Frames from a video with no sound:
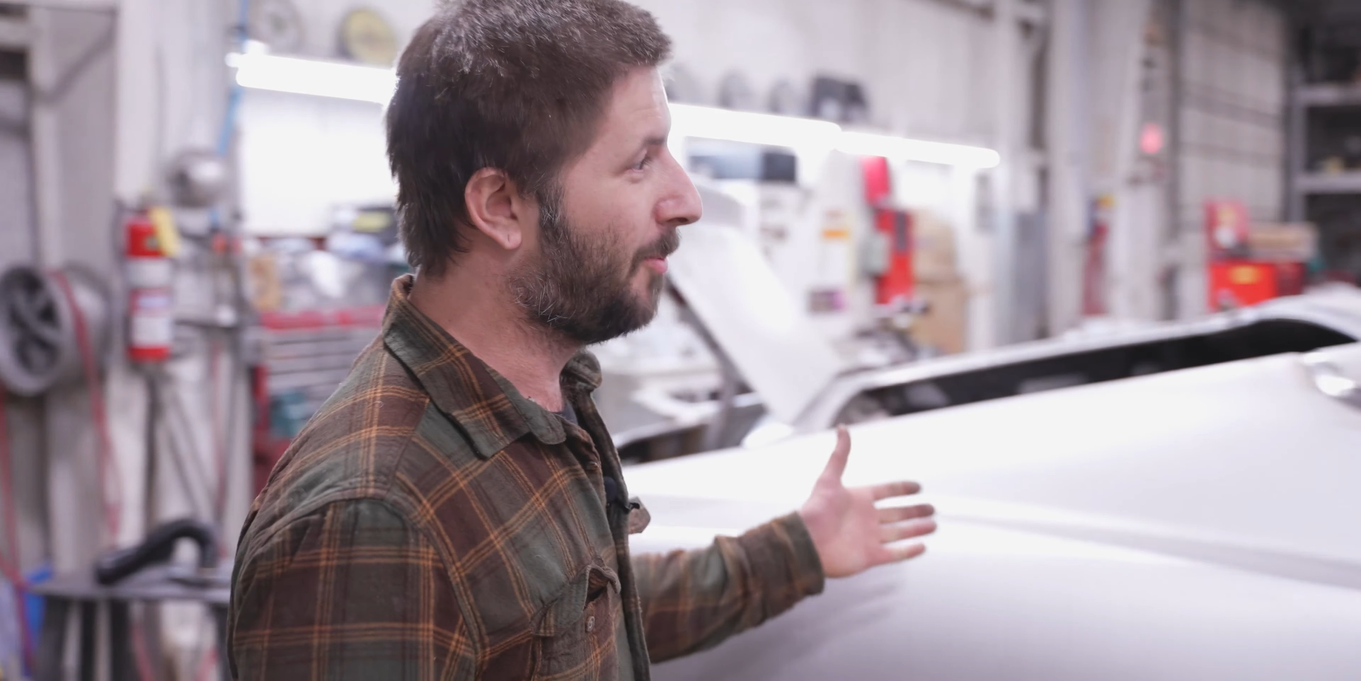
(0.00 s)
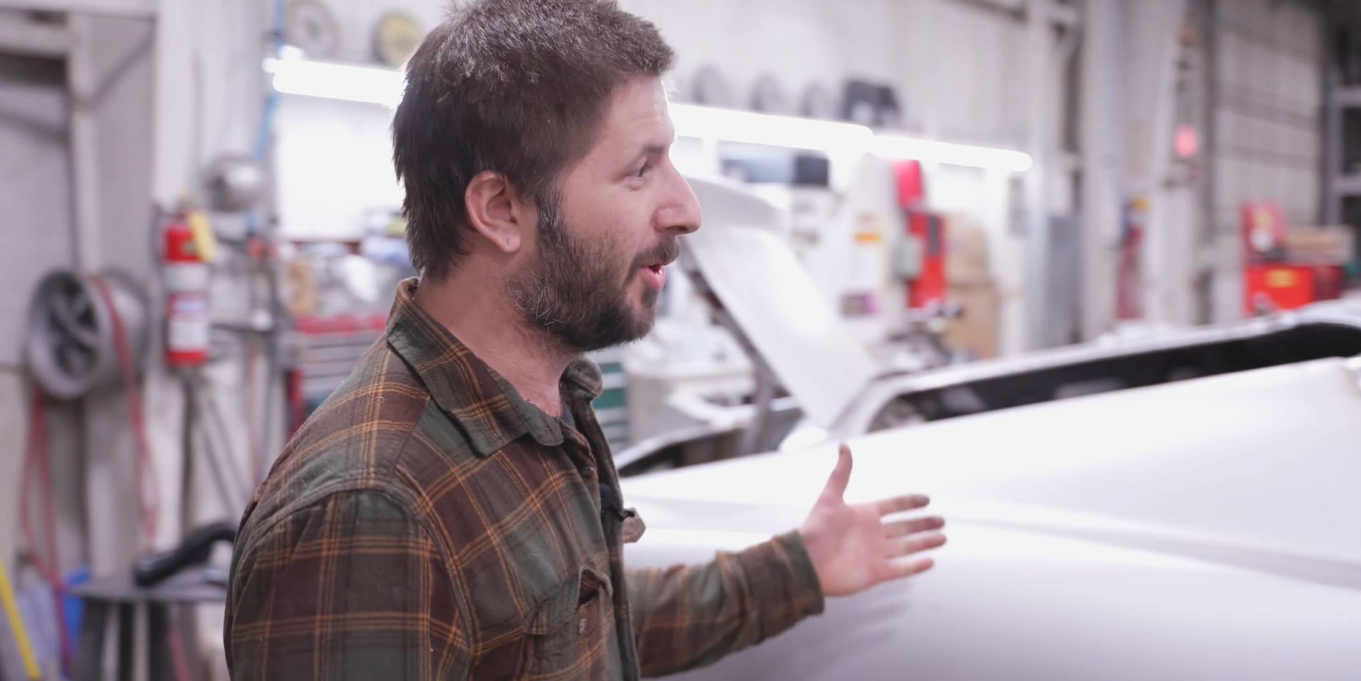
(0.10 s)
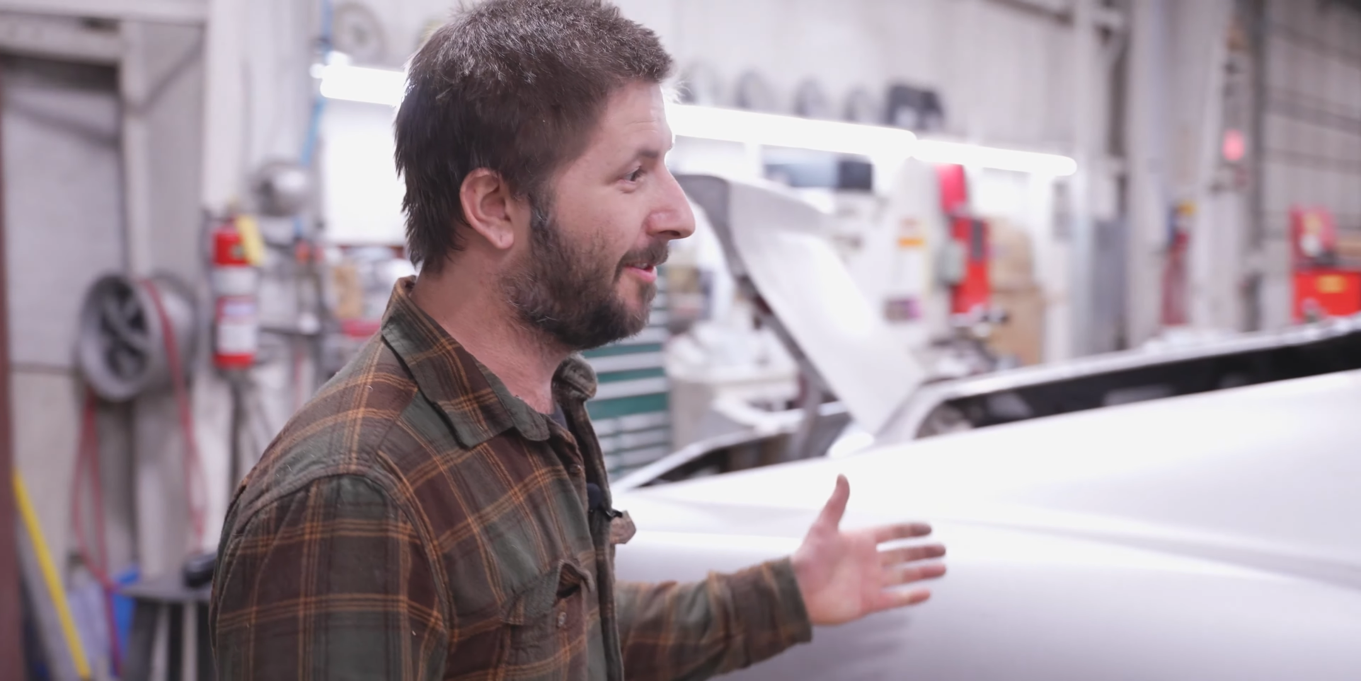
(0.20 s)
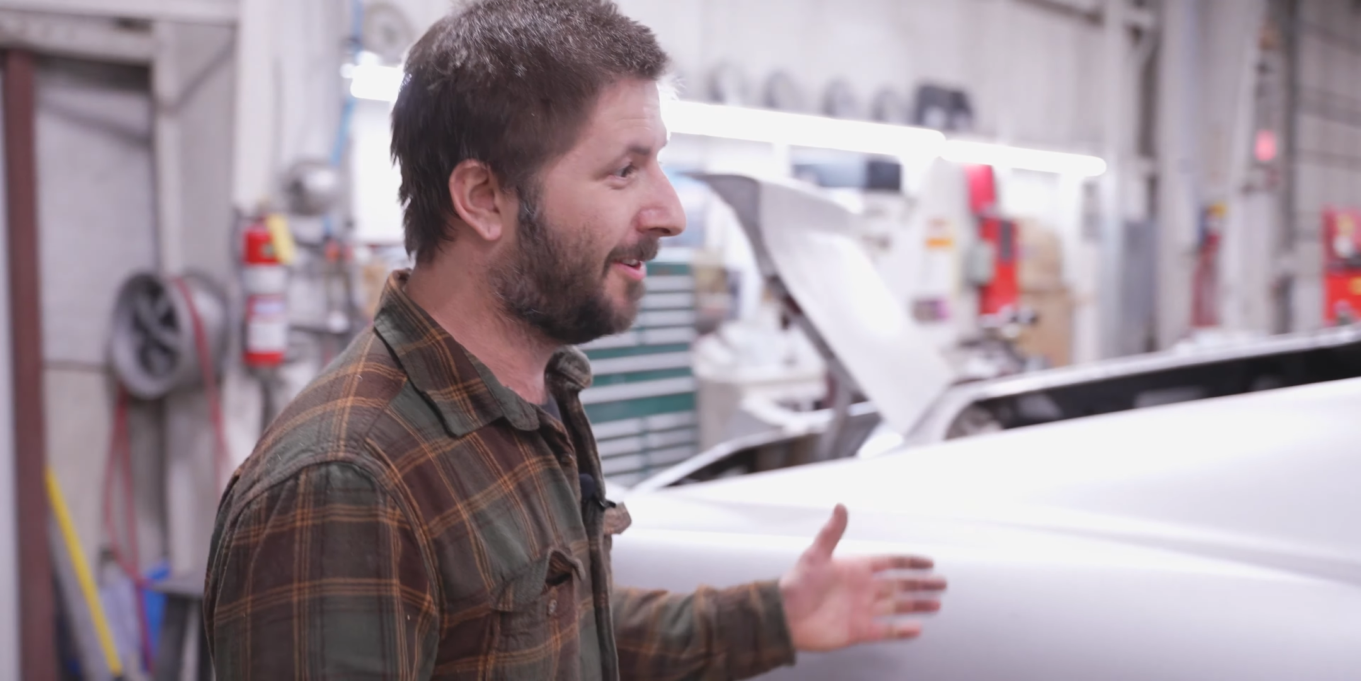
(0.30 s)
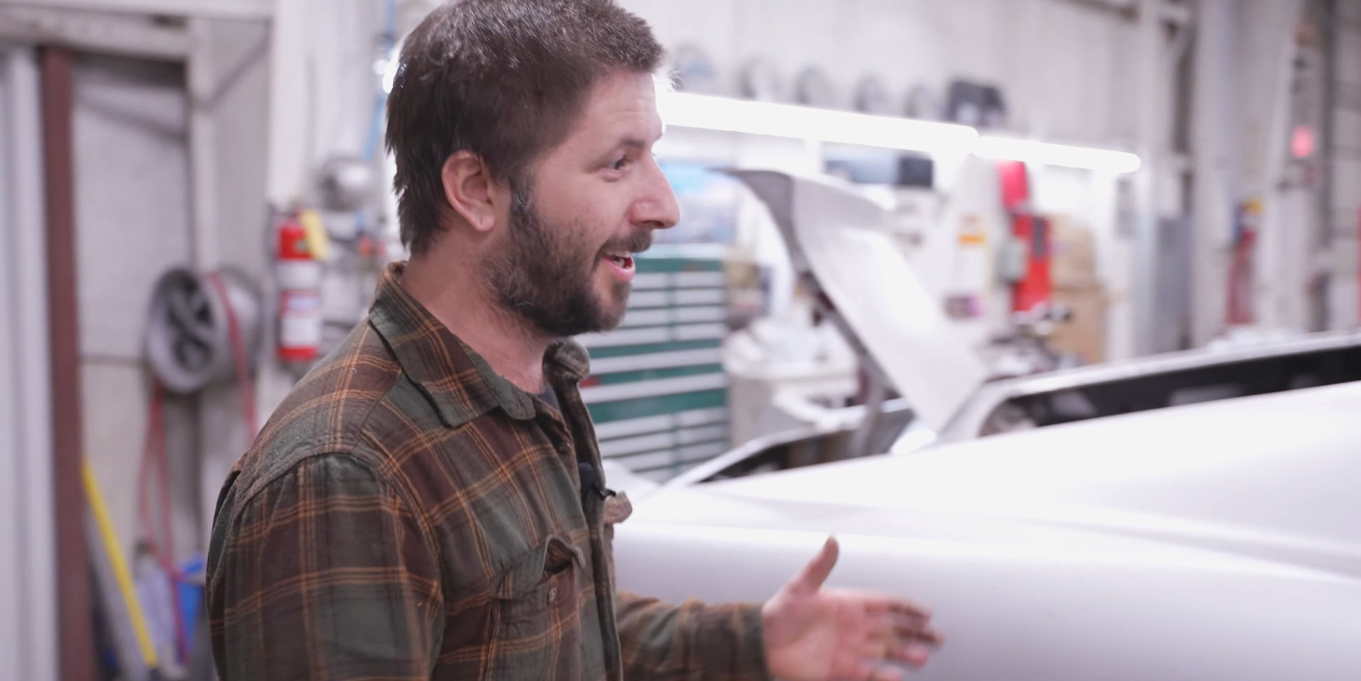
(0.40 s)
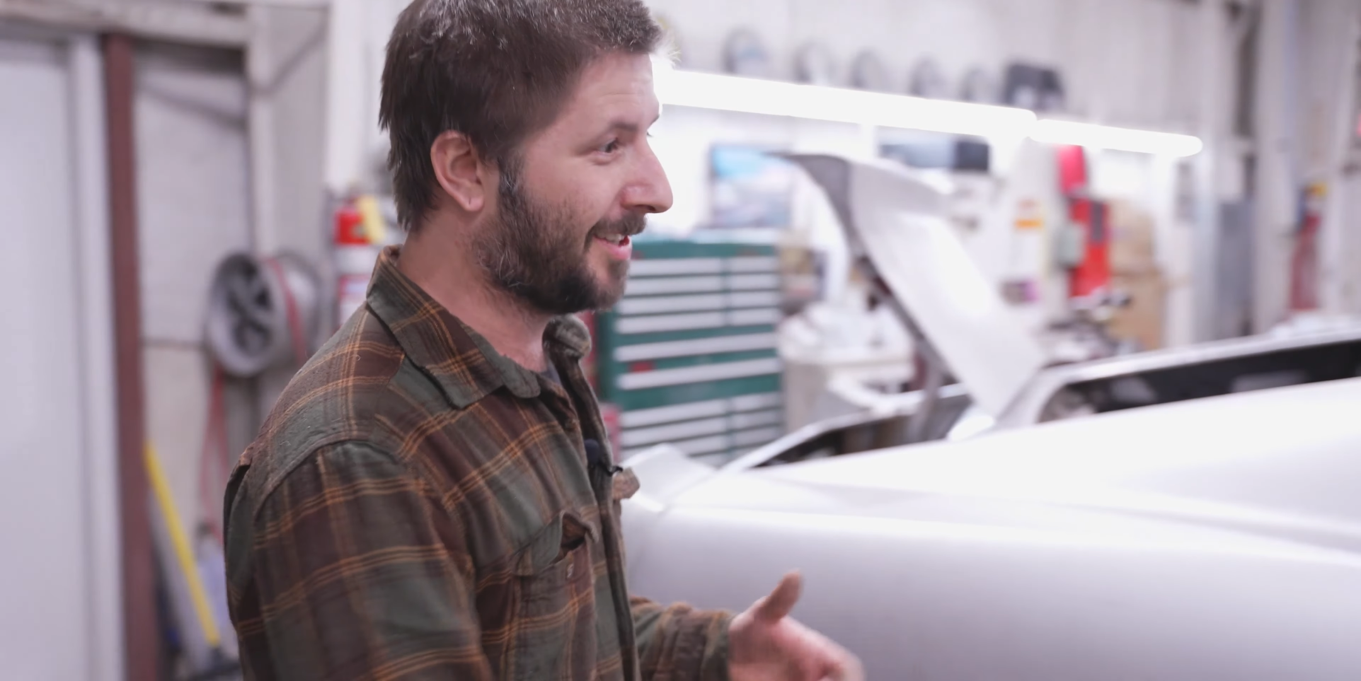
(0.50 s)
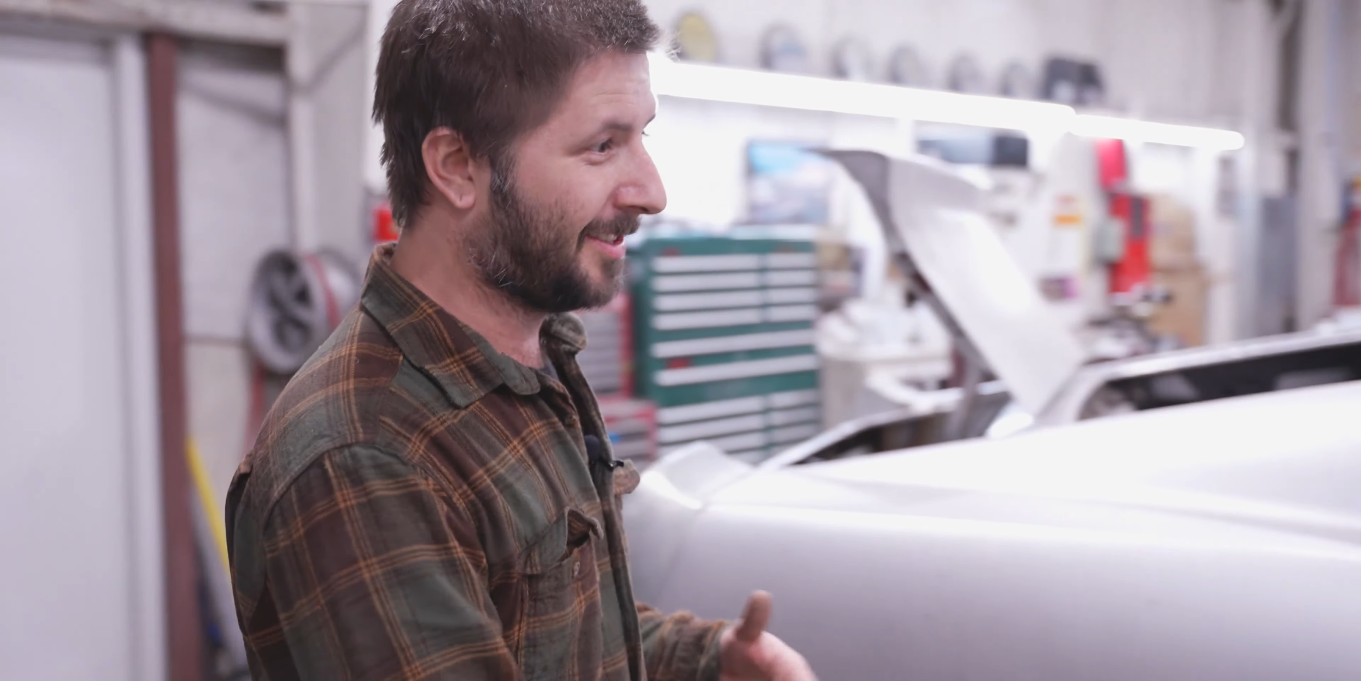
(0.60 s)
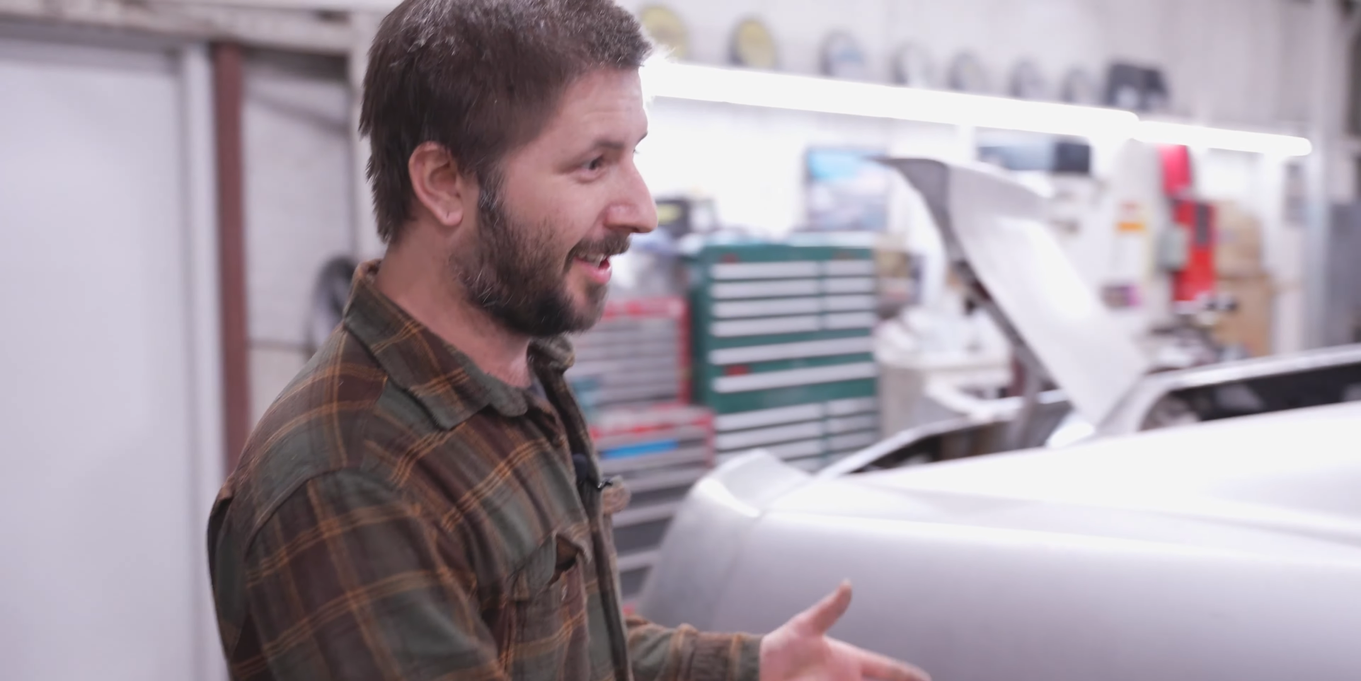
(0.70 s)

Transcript: briefing. It's